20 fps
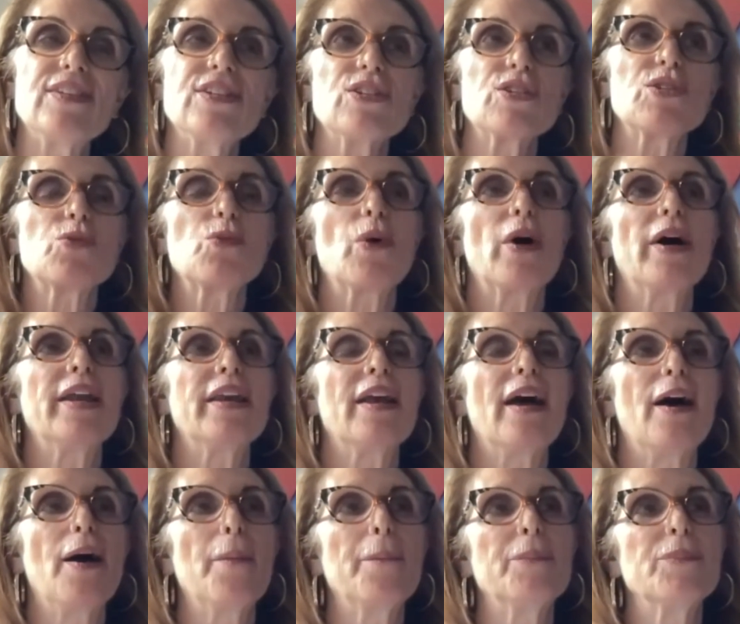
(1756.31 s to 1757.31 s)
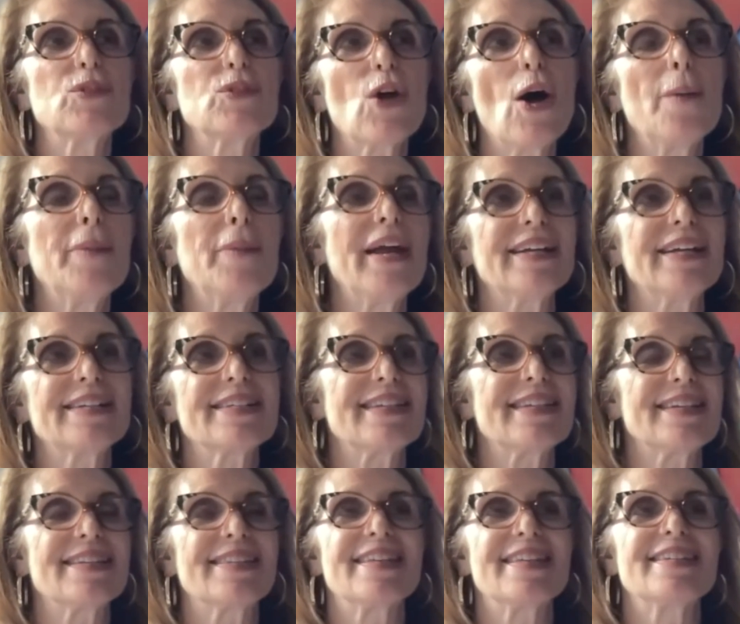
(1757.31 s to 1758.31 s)
This is what Tom Hanks
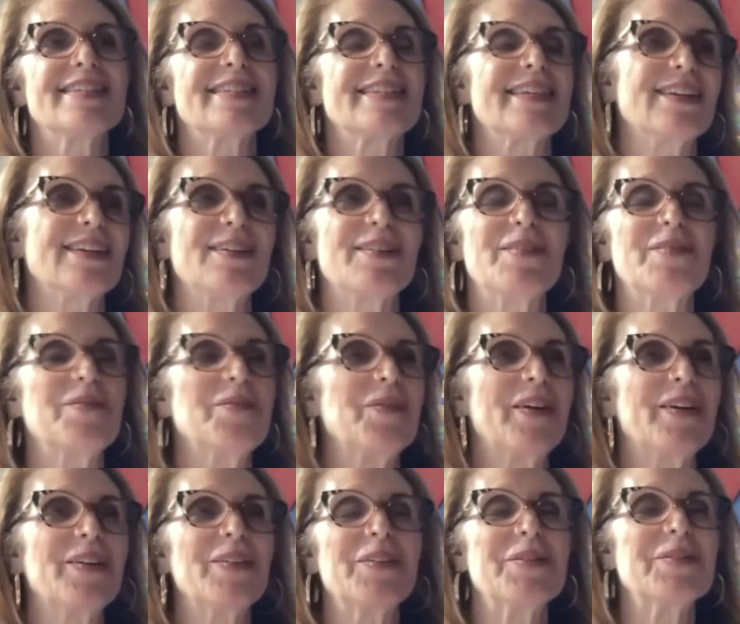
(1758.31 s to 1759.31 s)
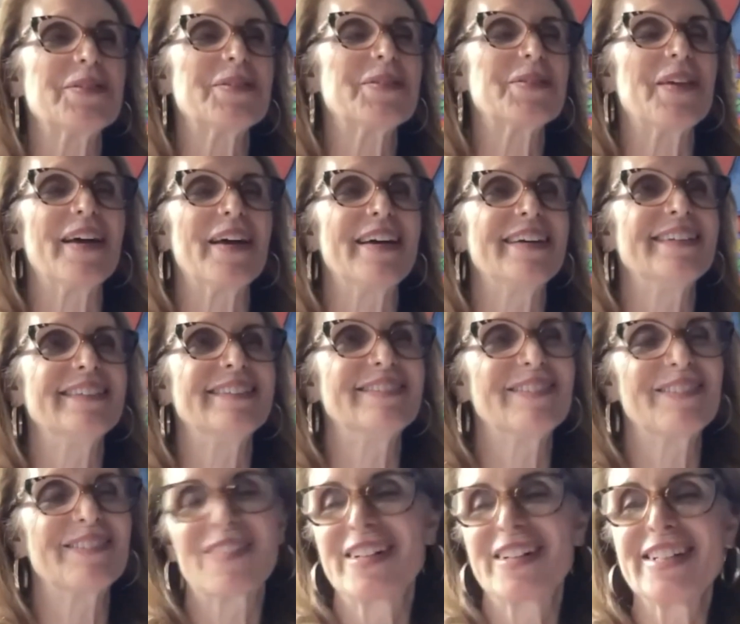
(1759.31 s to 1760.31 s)
said this in one of those
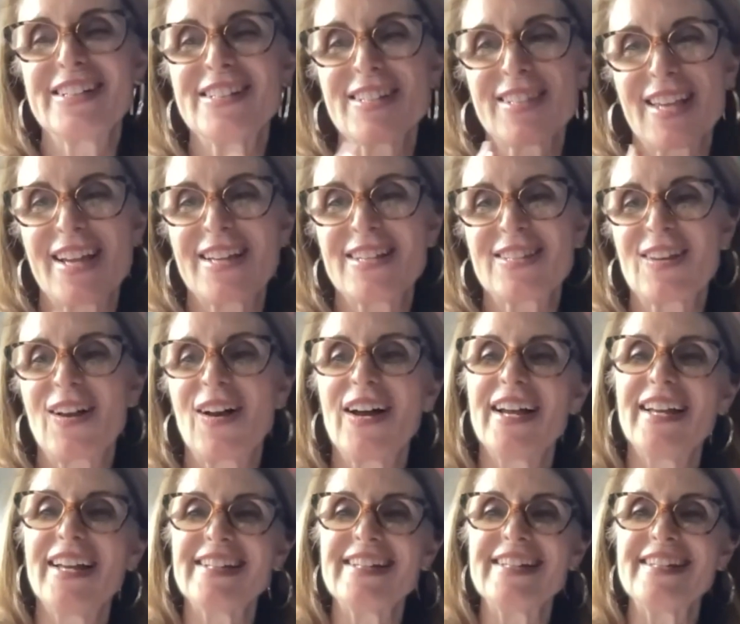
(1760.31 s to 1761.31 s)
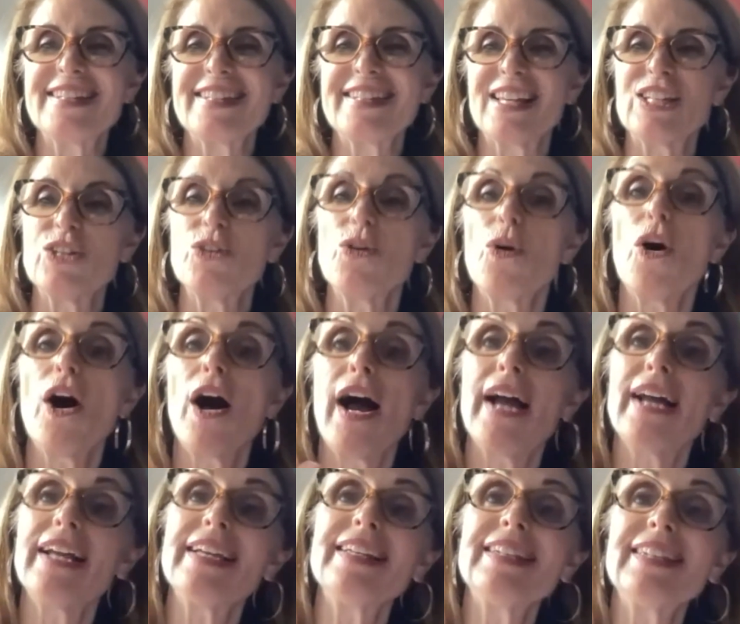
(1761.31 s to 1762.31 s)
reels I saw. And he said,
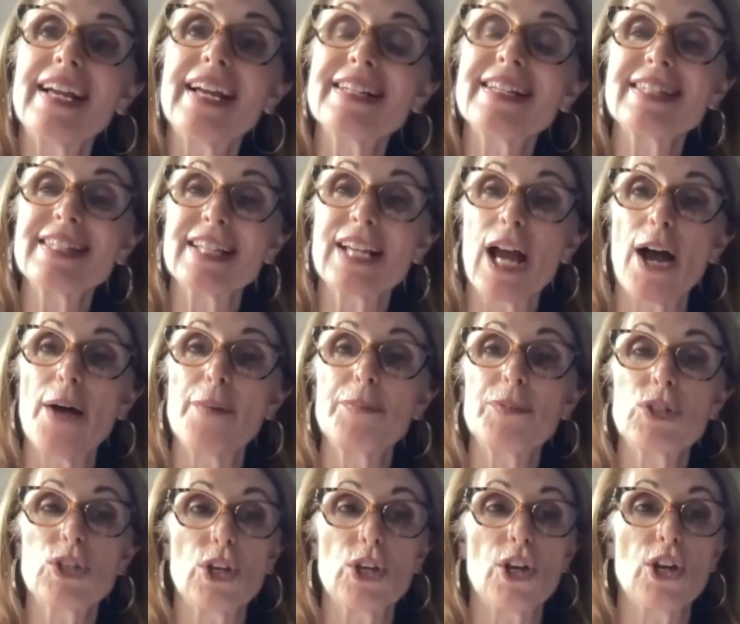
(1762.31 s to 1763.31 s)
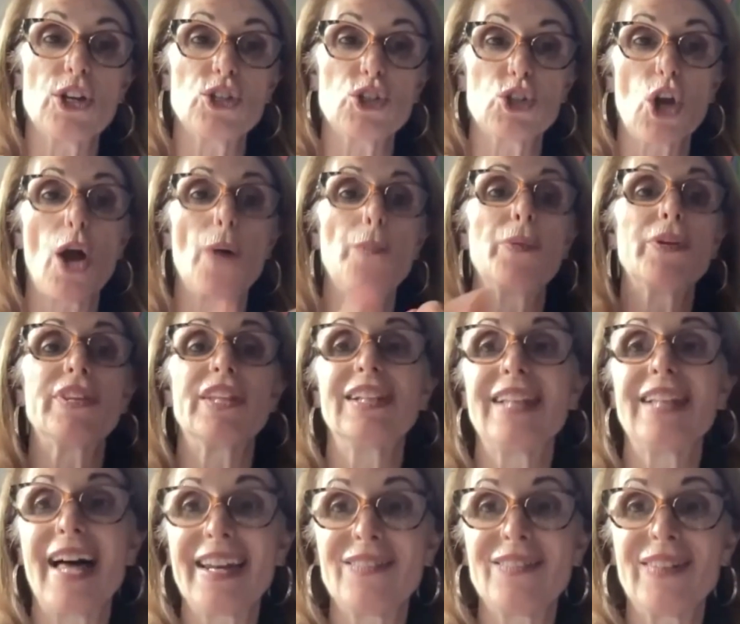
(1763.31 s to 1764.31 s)
he likes to come to a job with a
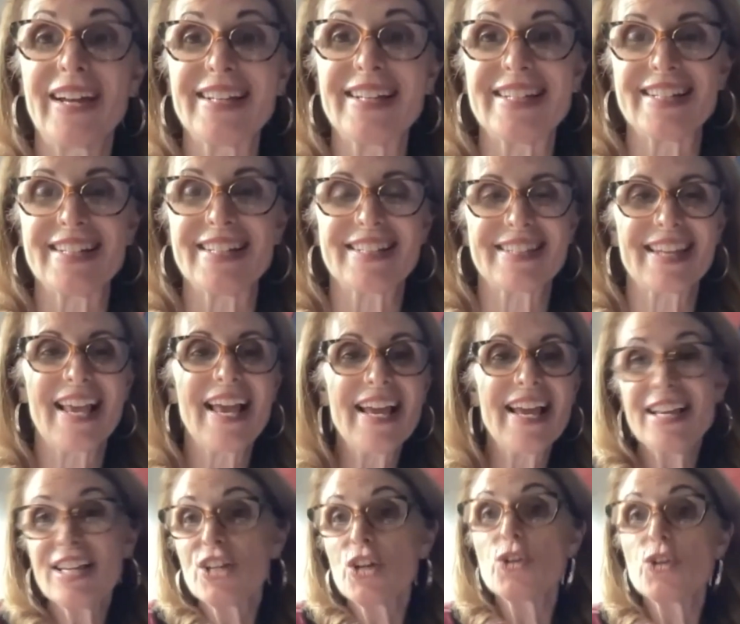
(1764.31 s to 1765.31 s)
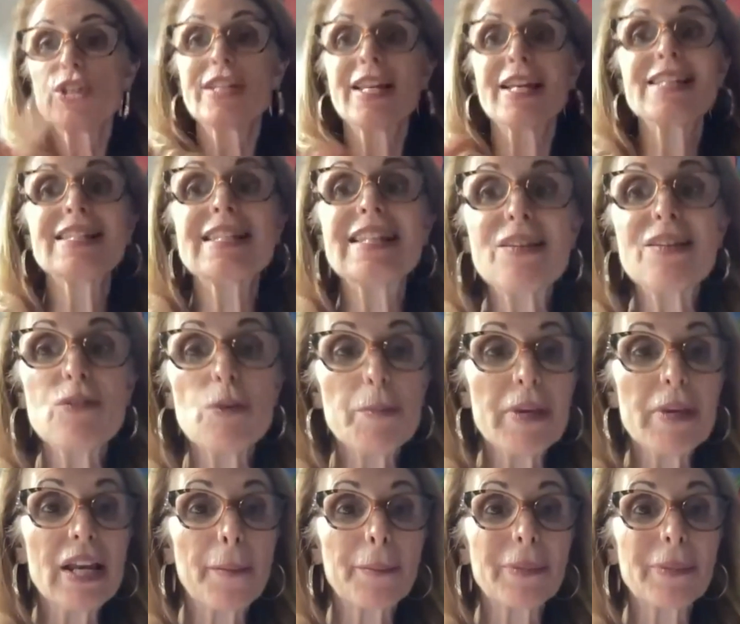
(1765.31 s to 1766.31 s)
lot of ideas. He goes, it doesn't even
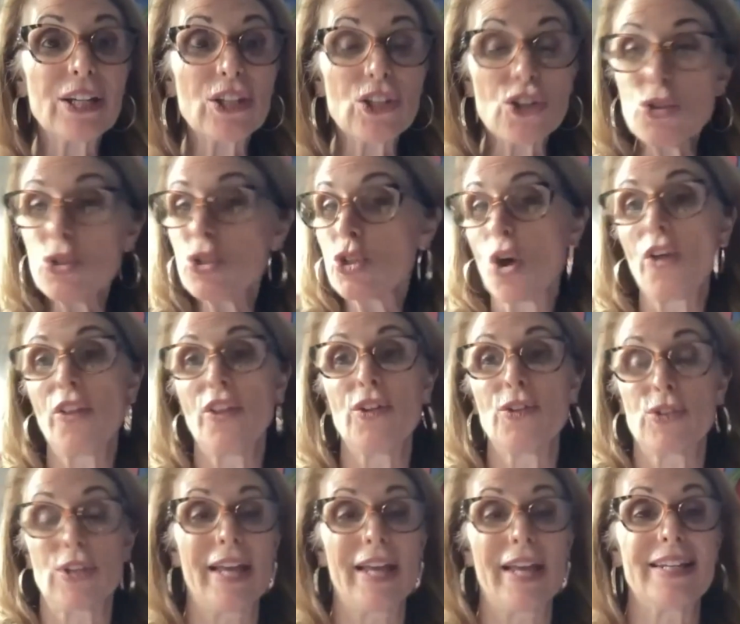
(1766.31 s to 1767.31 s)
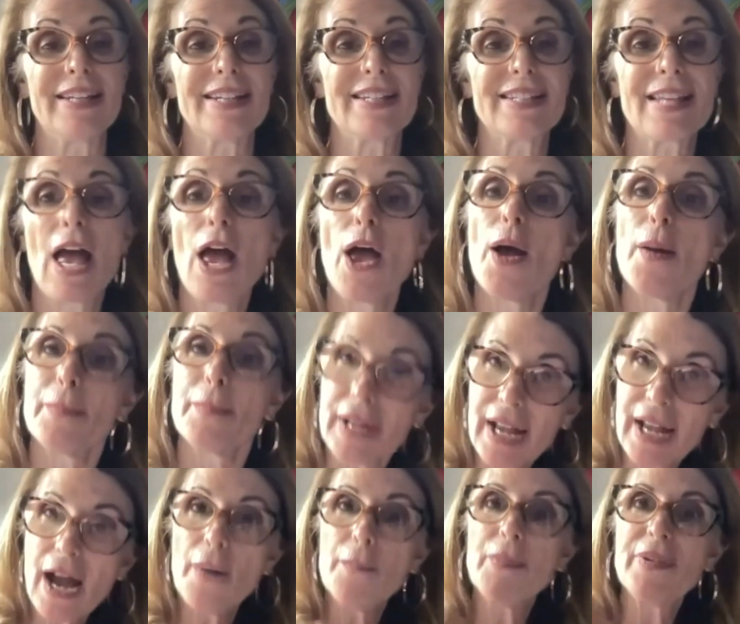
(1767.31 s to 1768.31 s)
mean I'm going to use all those ideas, but
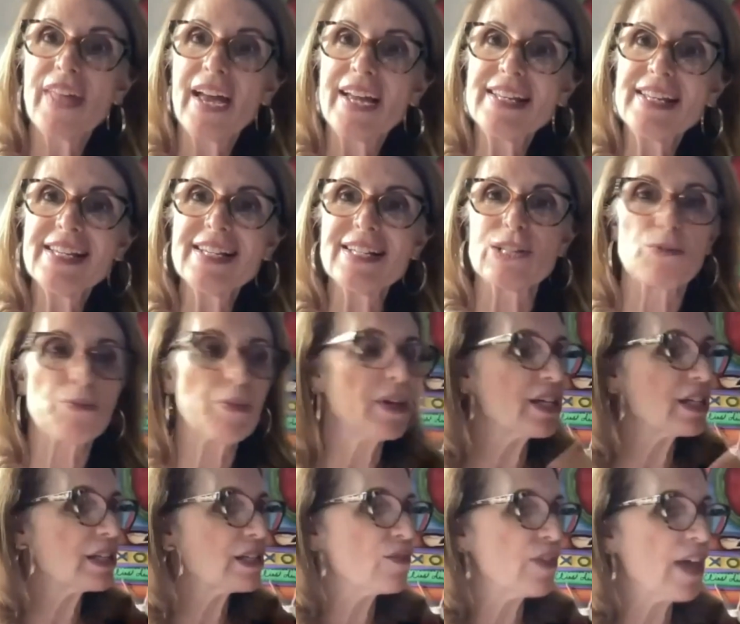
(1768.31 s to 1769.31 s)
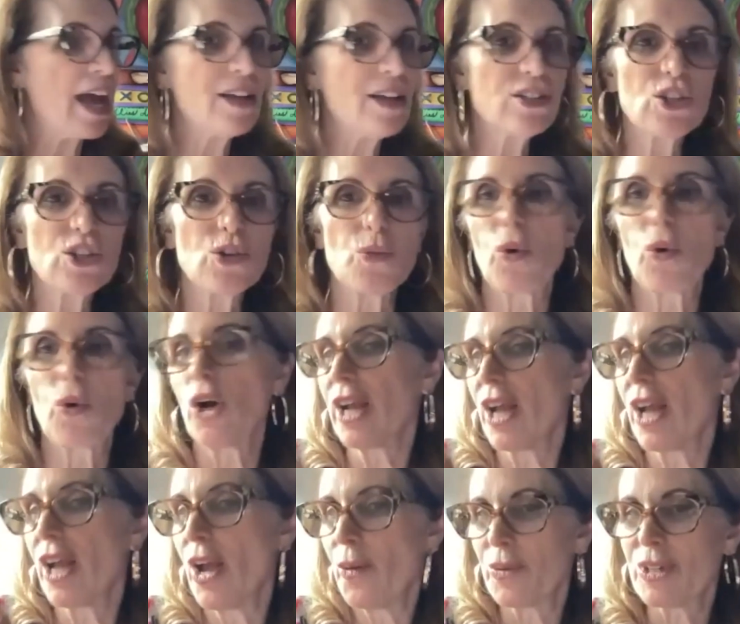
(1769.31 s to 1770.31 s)
come with ideas, because if that didn't
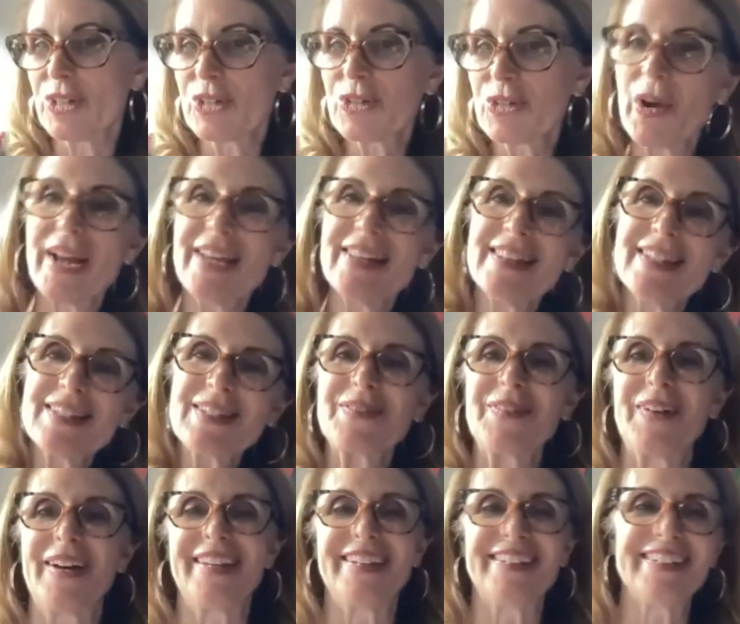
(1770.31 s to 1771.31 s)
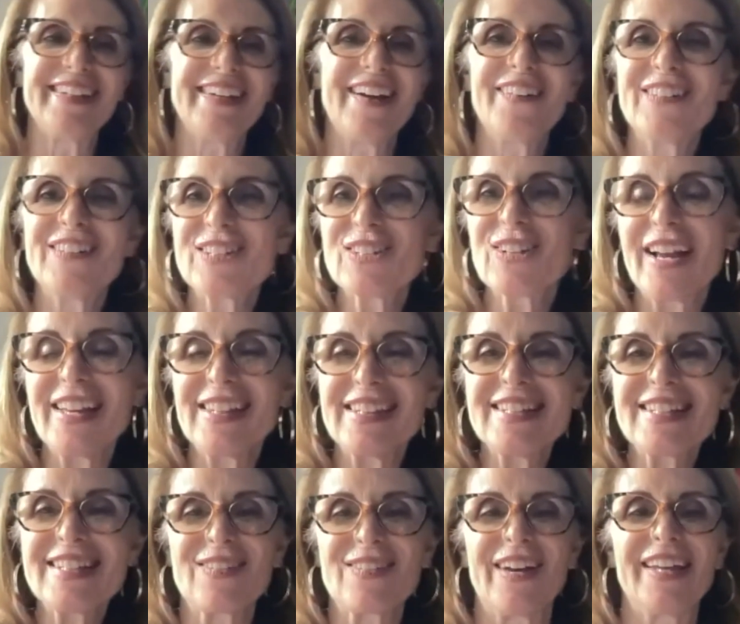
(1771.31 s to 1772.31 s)
work, we're going to try this one, we'll try
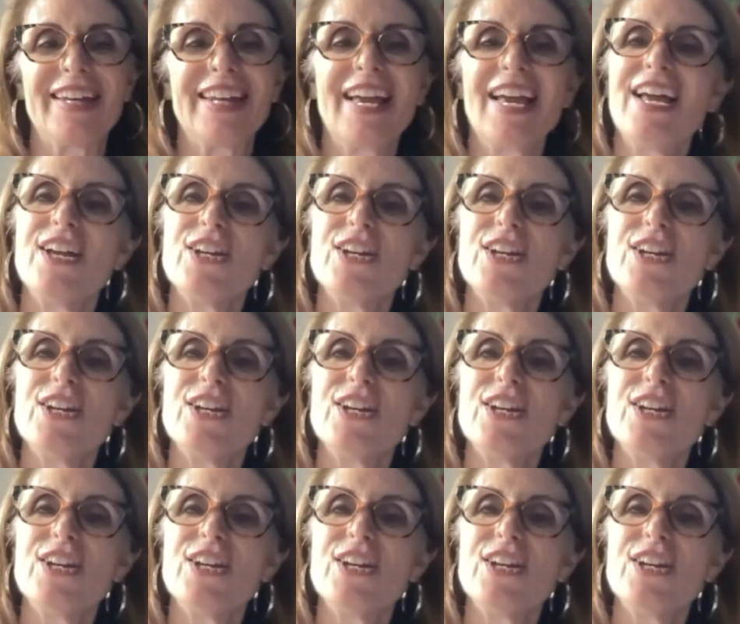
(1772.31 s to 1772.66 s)
this one.